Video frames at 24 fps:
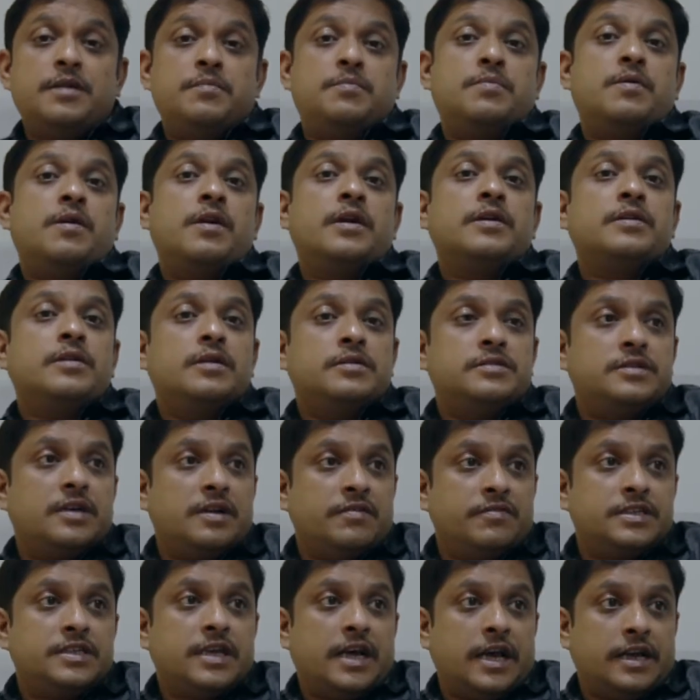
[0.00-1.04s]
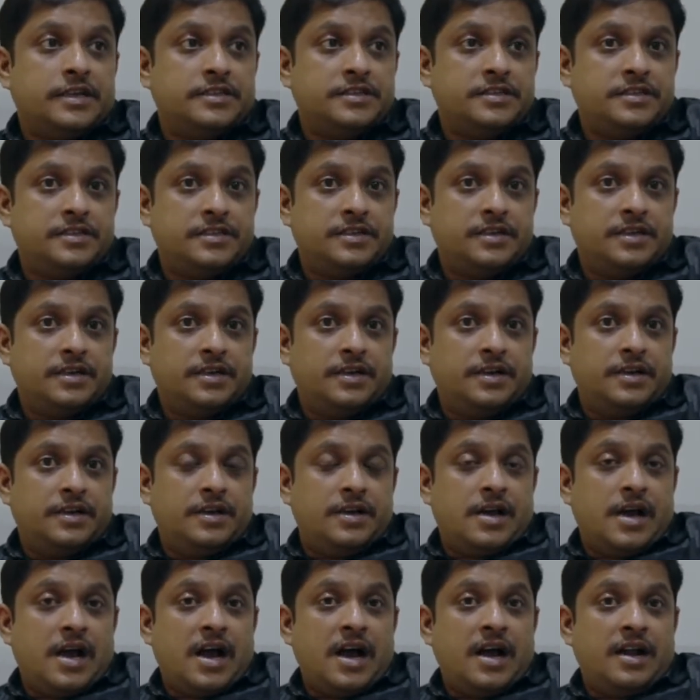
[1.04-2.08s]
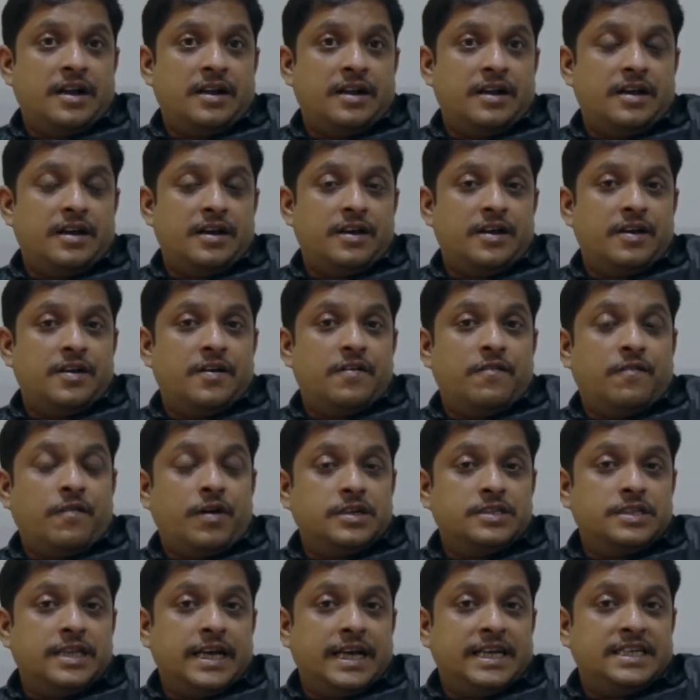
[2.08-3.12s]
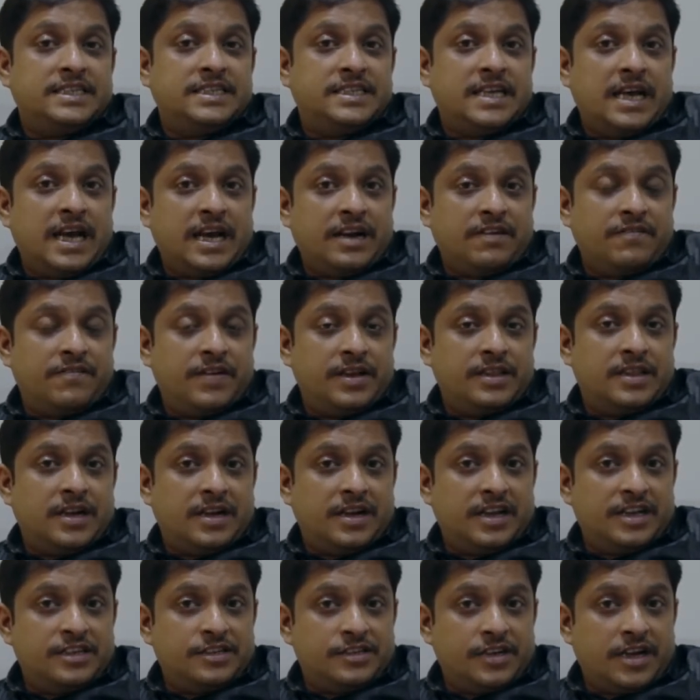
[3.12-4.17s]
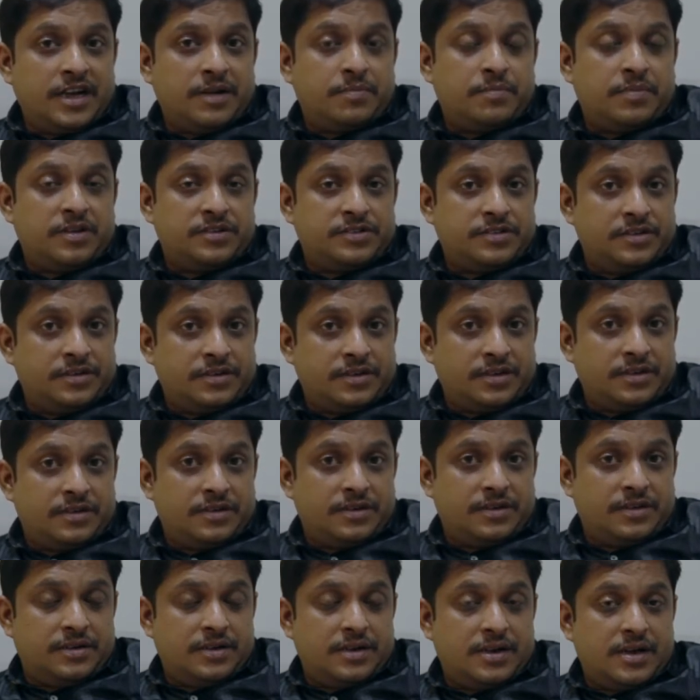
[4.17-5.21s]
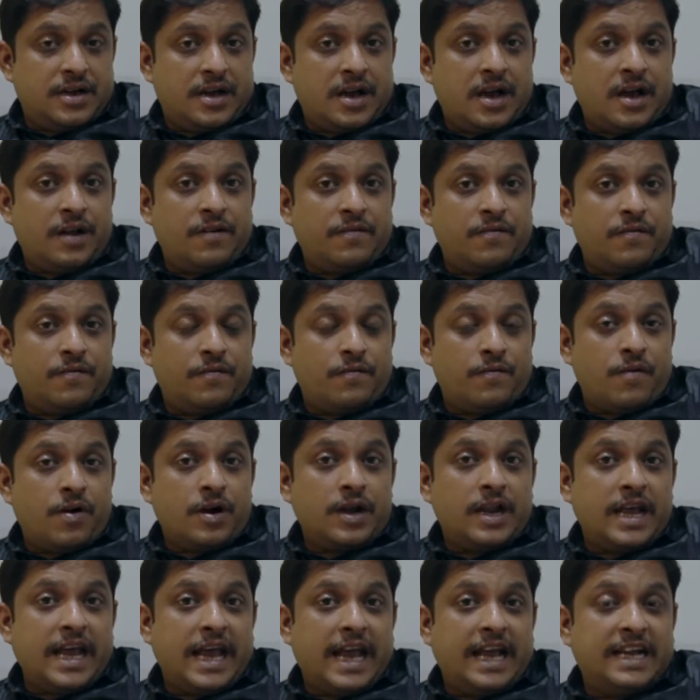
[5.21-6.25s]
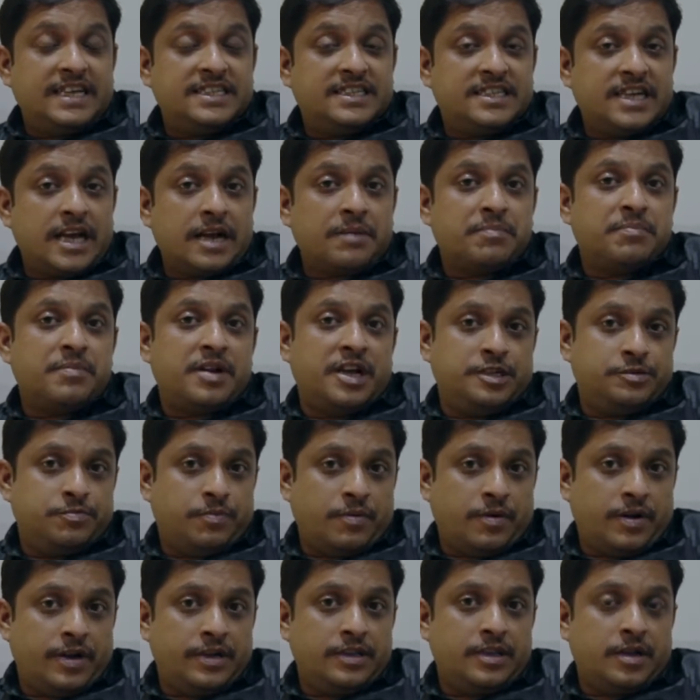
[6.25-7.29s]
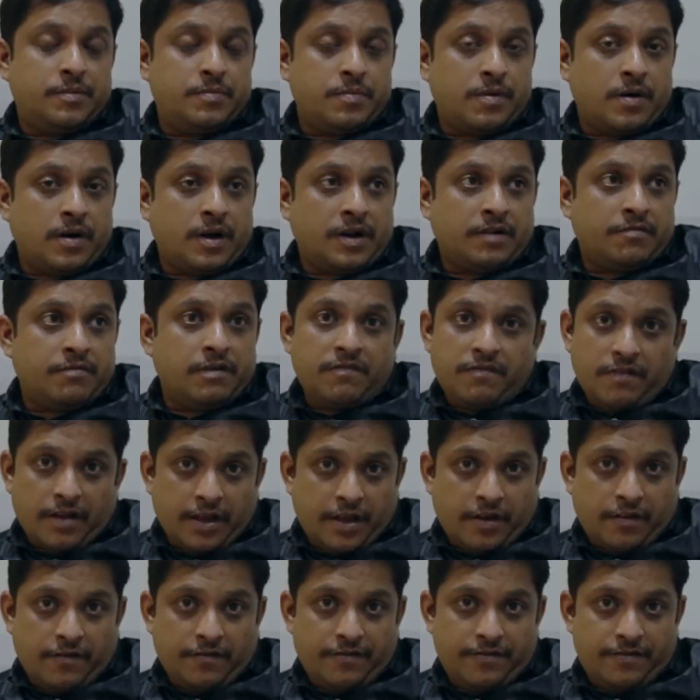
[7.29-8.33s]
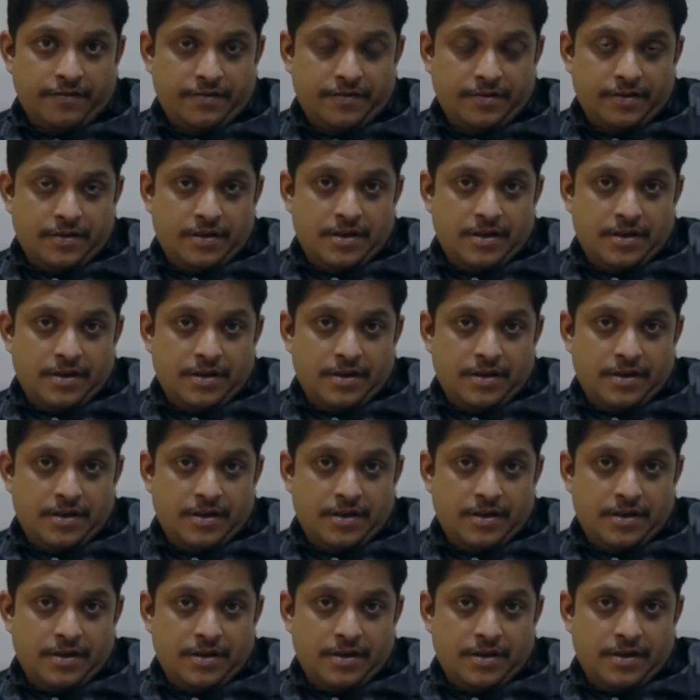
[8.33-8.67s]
that product or service has, and what is the exact way that needs to get presented, and what exact price point the product will fly off.